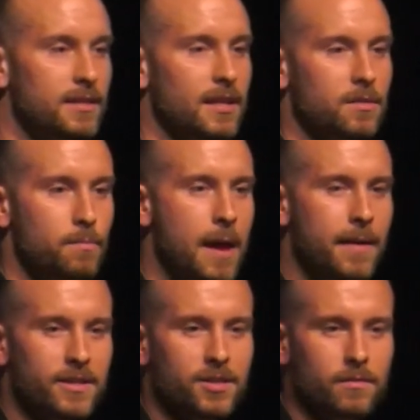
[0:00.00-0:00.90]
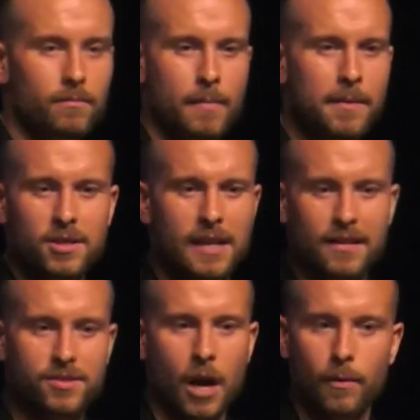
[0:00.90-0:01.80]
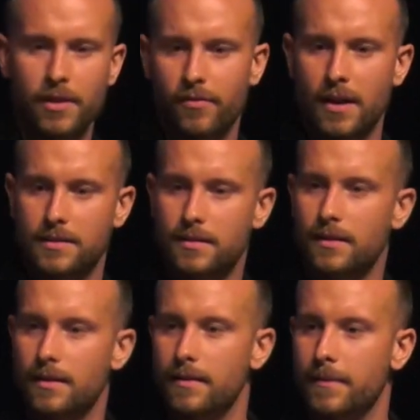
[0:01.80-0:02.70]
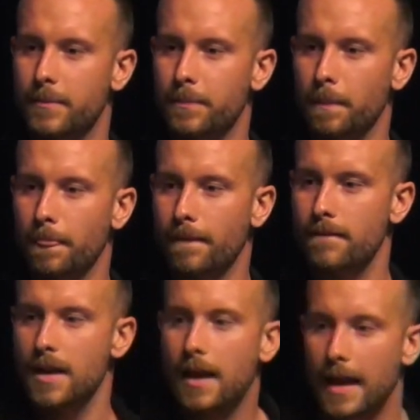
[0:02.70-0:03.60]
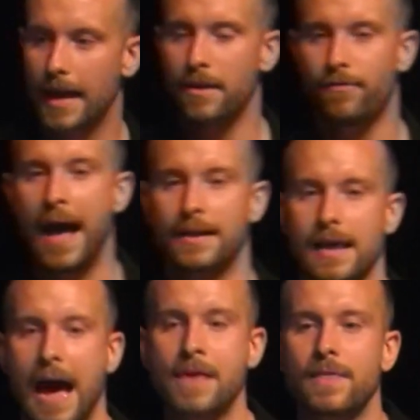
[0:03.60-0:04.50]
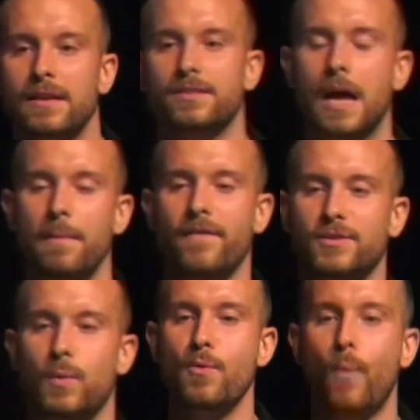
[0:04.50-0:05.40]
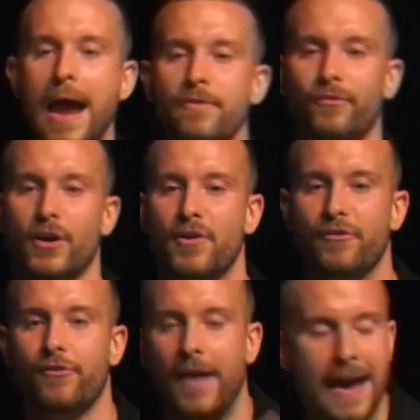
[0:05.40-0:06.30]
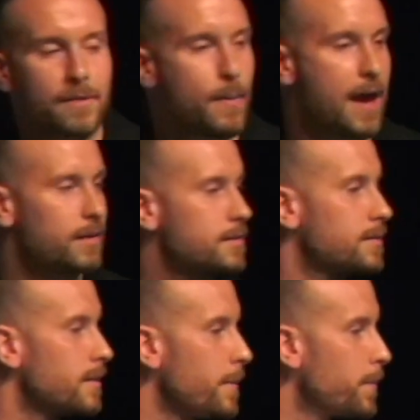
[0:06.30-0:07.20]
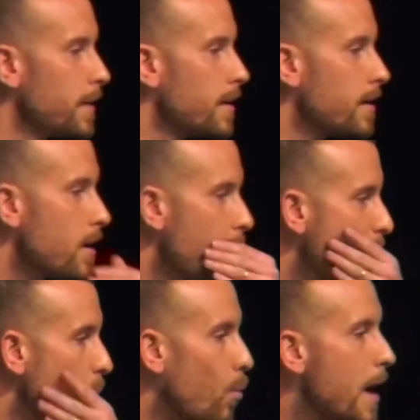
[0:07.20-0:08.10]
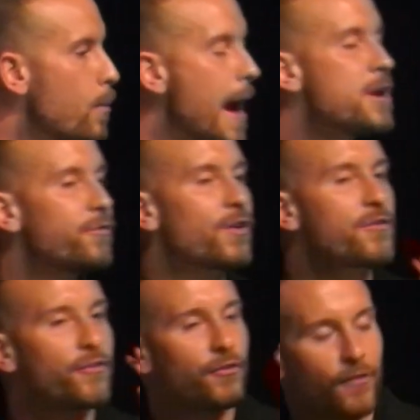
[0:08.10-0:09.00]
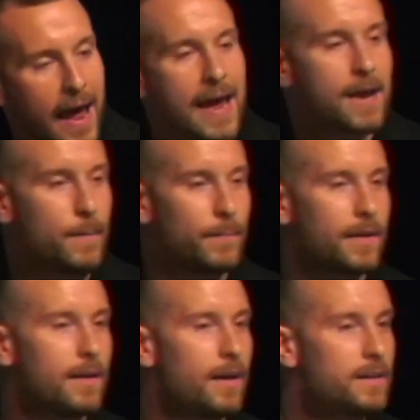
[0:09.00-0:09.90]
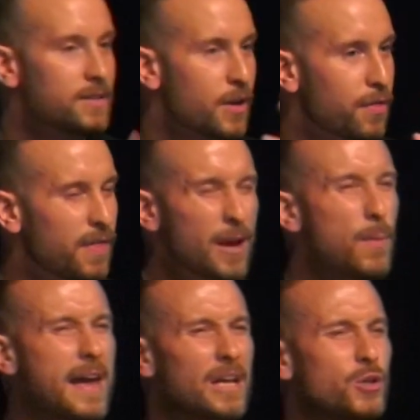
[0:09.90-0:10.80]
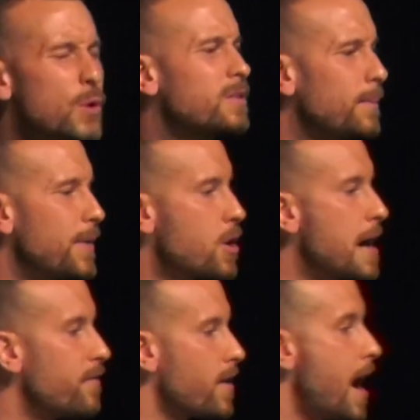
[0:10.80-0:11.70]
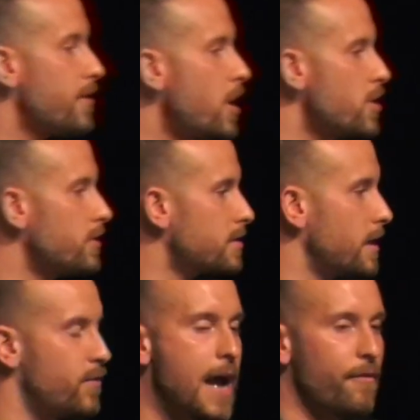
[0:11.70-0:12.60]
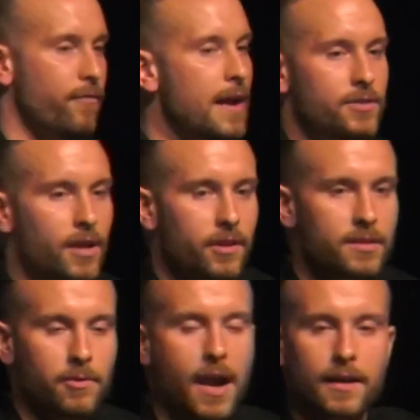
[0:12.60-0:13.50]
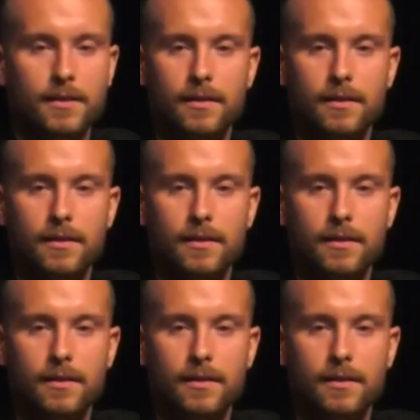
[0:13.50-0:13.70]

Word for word: just this, maybe it's, maybe you just need to start with your friends. In fact, I think some of us, we wait for a fan base we wait for fame to think we can do something great for God. No, you just, if you got friends, you can do something great.